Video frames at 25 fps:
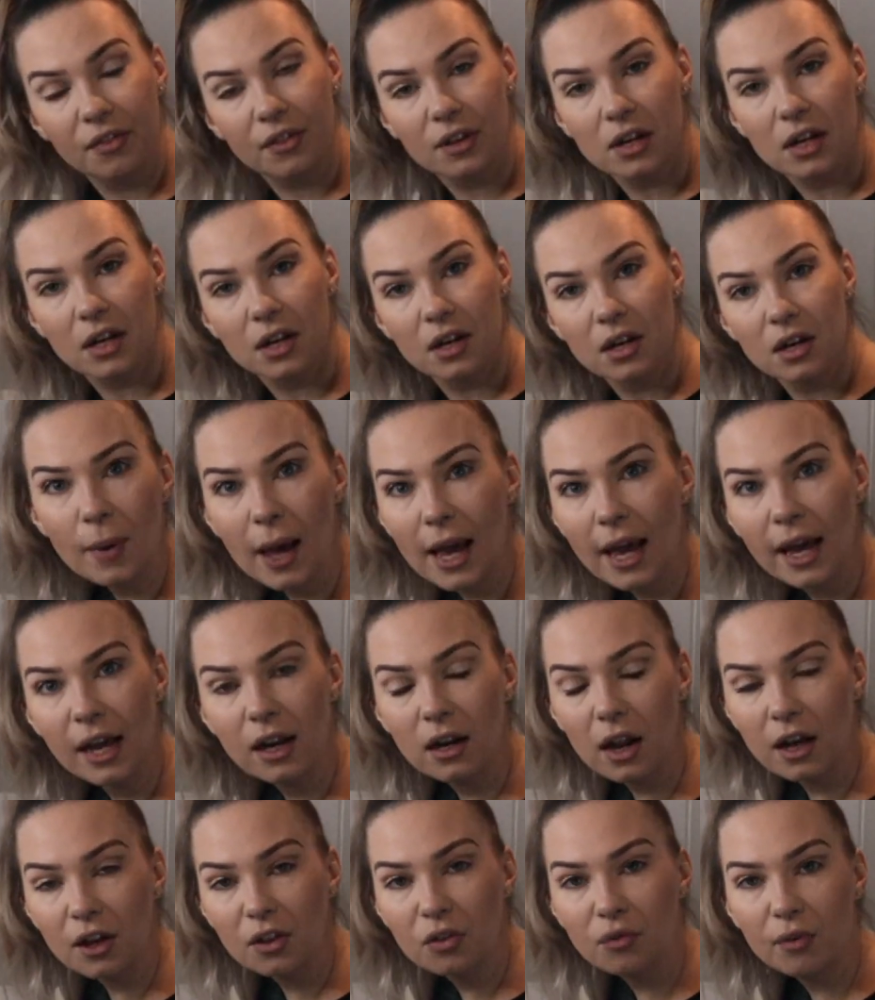than paying
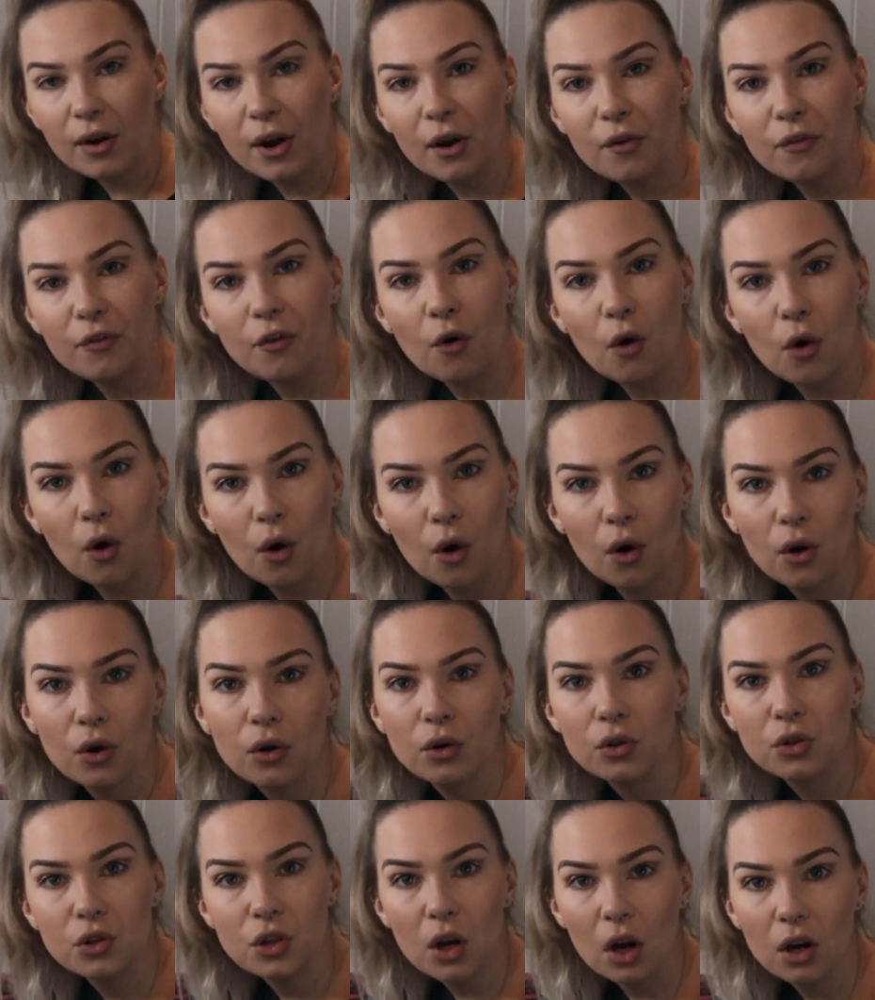like $3 or
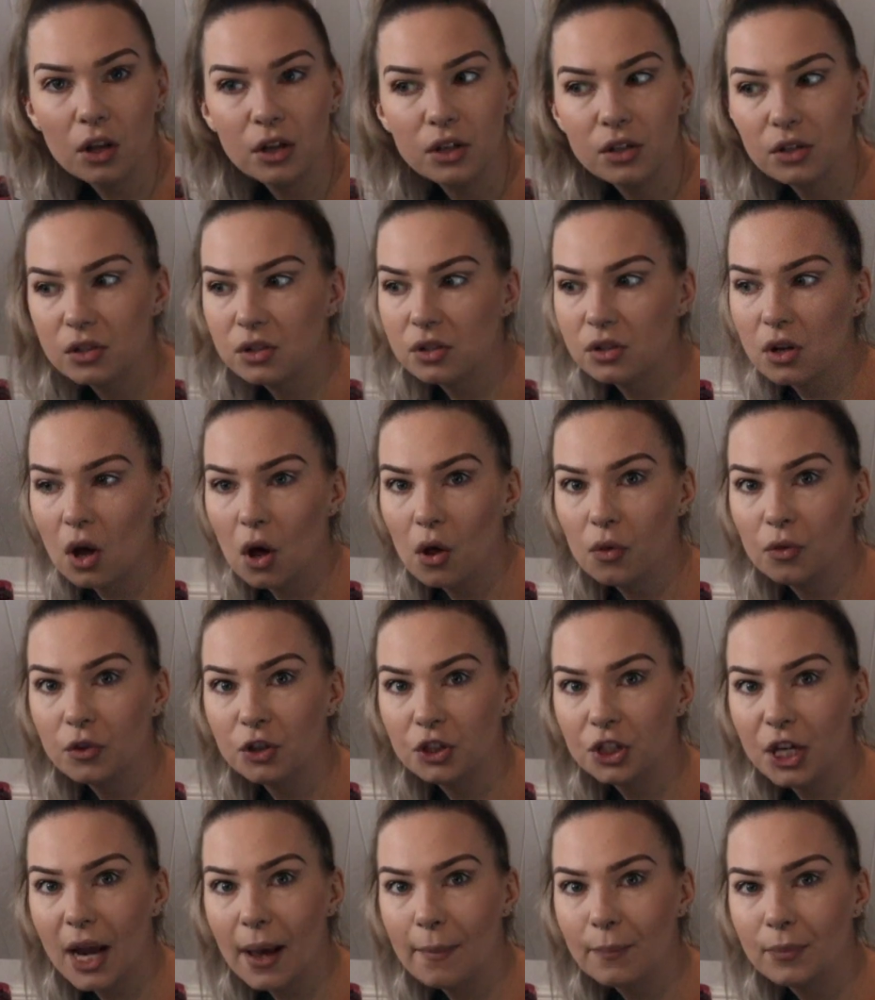$4 on the
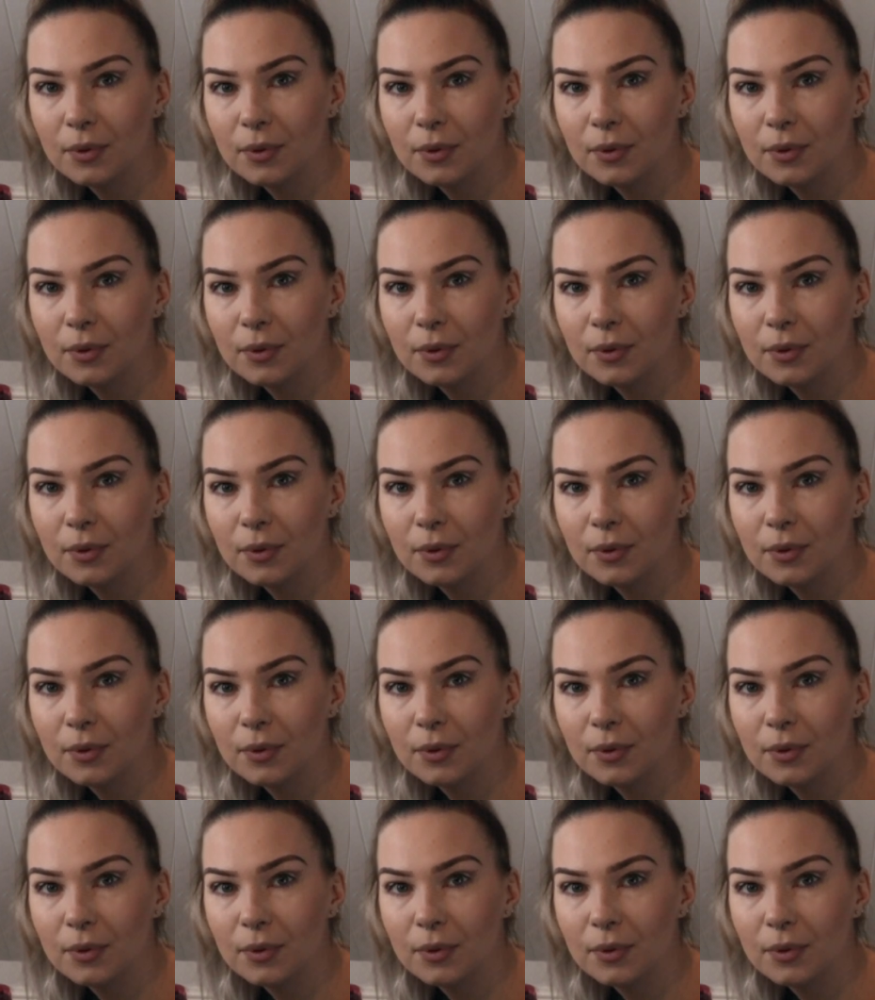ship.